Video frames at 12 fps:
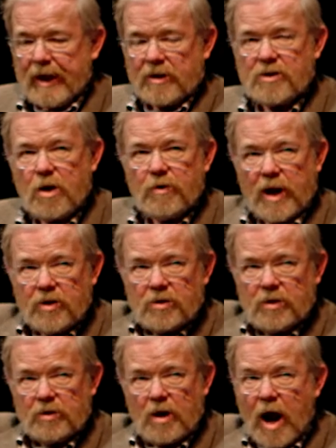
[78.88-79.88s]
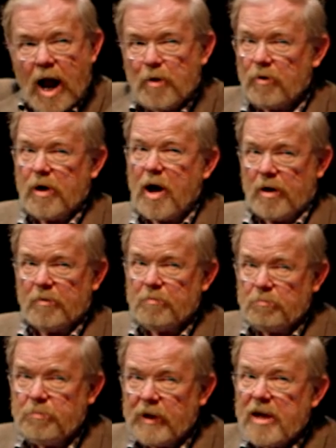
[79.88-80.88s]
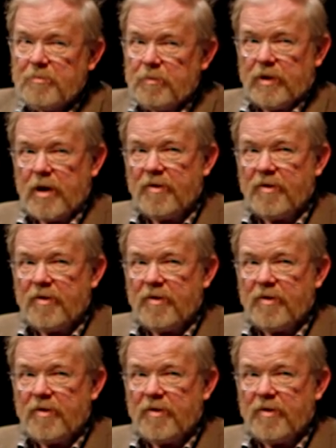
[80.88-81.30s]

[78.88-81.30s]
like Stonehenge in Iowa, believe me,